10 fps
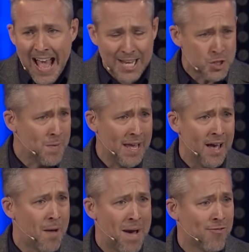asked
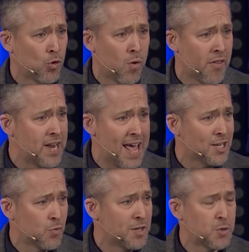me um, after one of the
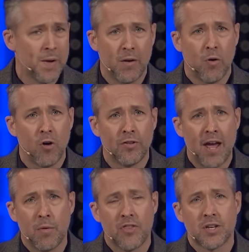days that we'd spent all
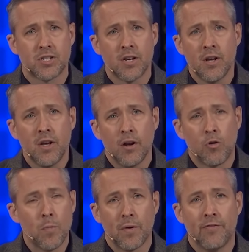day with this
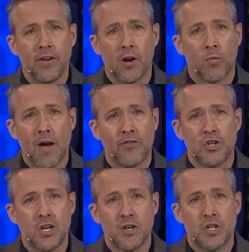group of you know,
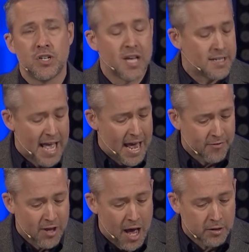refugees, she said,
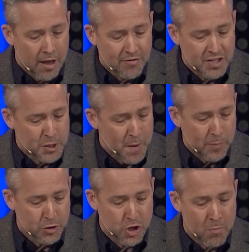Dad, if God loves these
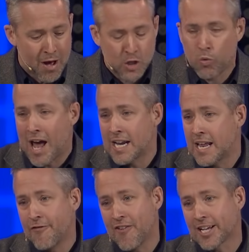people so much, why
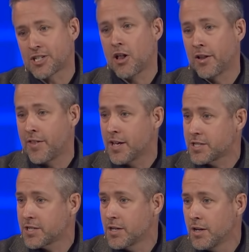didn't he fix all of
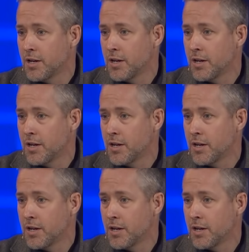this?